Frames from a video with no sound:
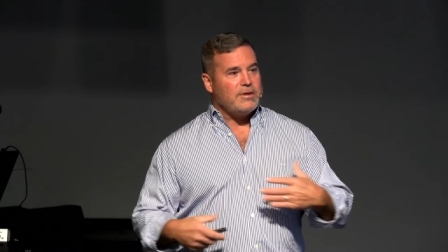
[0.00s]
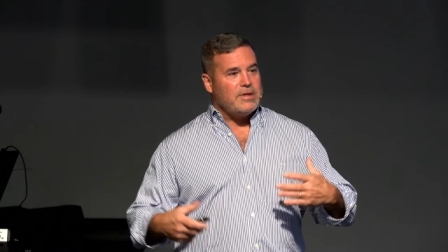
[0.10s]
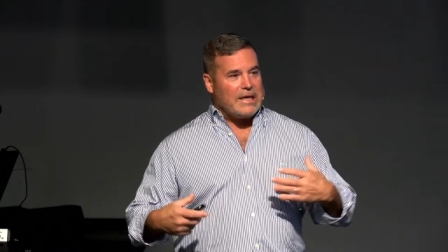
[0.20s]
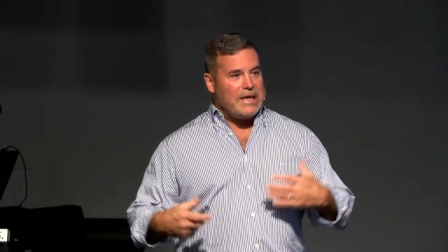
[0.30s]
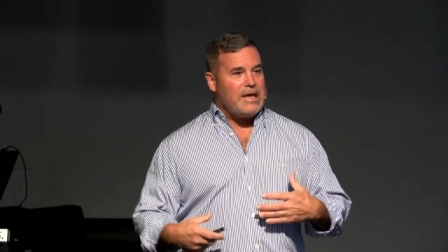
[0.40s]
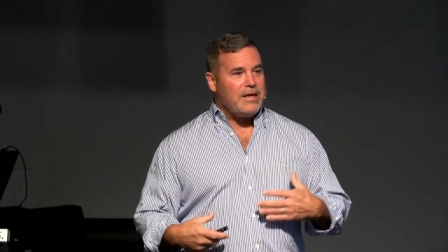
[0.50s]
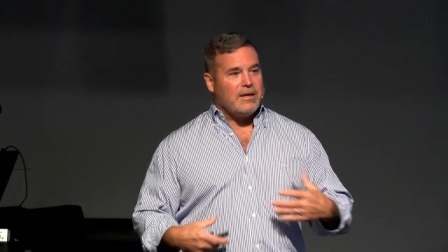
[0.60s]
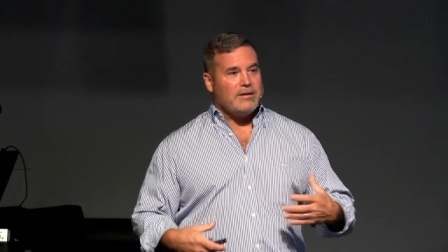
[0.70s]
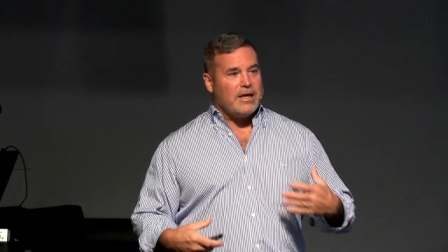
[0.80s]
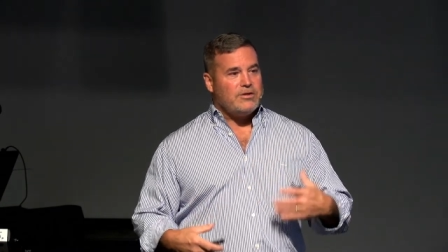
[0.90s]
to eat
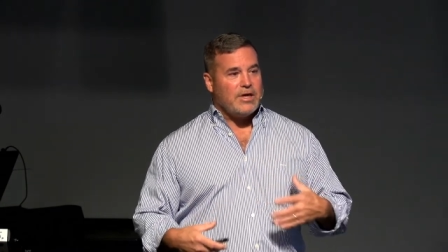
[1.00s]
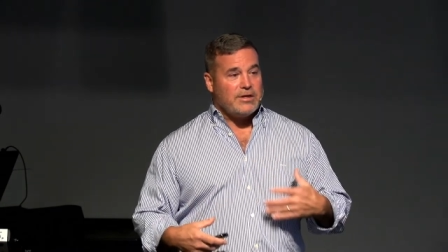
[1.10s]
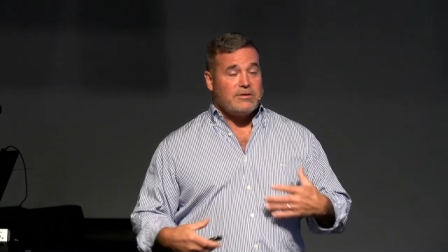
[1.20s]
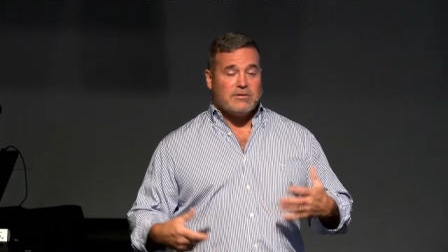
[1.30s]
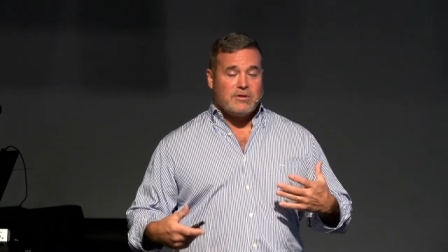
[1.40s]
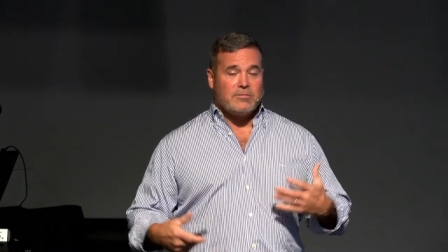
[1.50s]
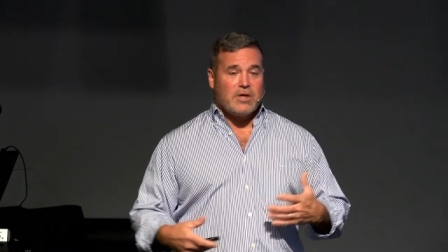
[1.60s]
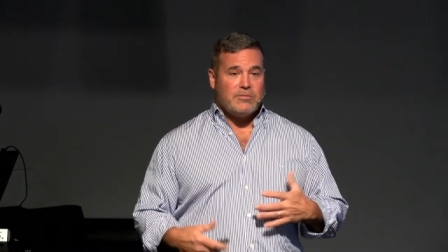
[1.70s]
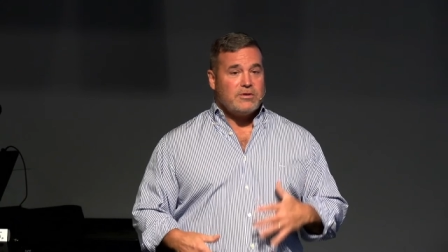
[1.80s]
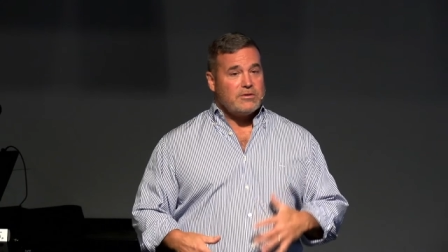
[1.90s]
and digest, and
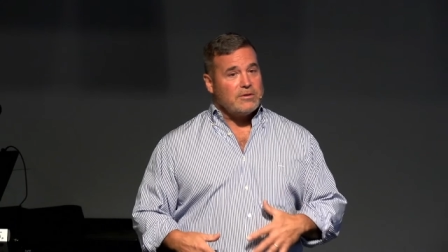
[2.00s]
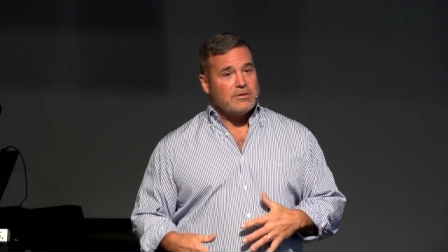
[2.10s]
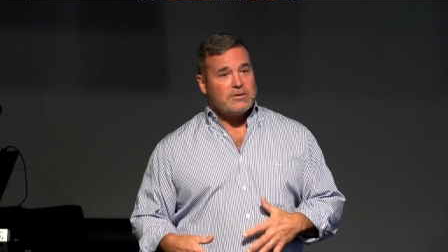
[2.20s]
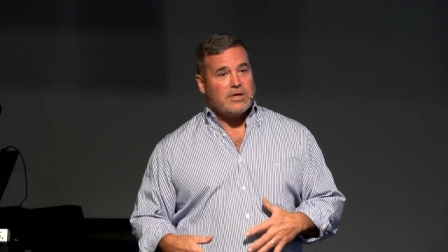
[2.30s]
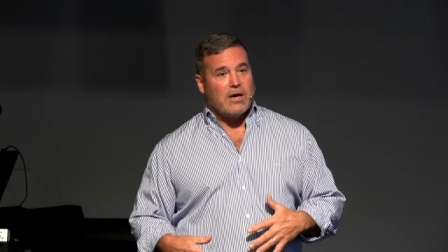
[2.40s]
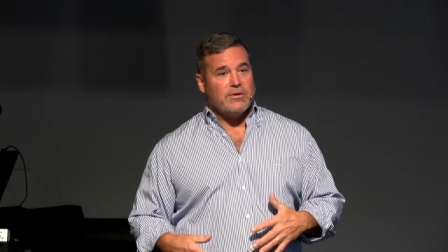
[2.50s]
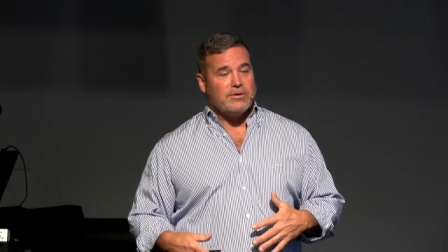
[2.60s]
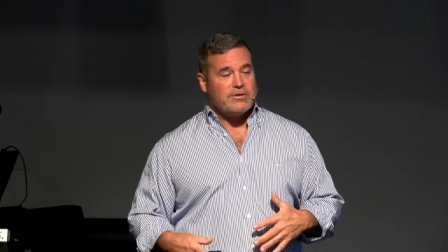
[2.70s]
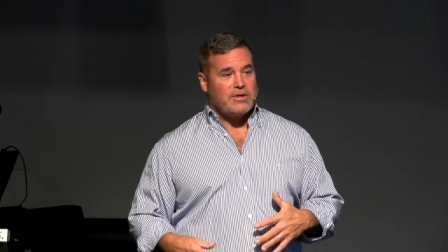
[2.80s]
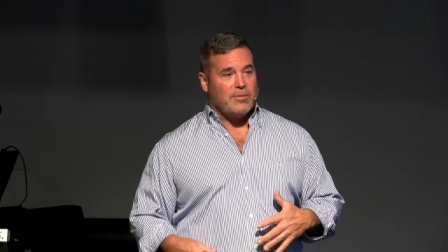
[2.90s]
sometimes it's a little sour in
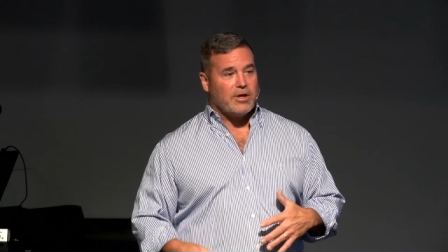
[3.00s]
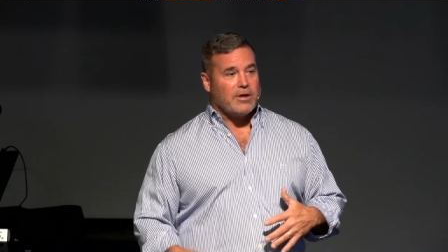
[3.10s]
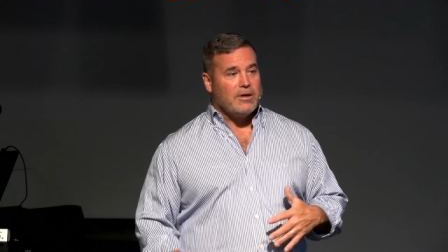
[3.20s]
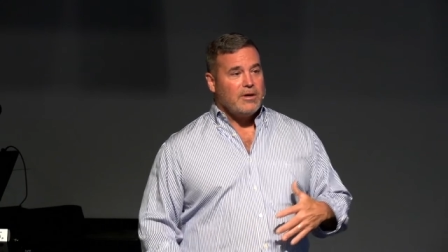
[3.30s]
the stomach.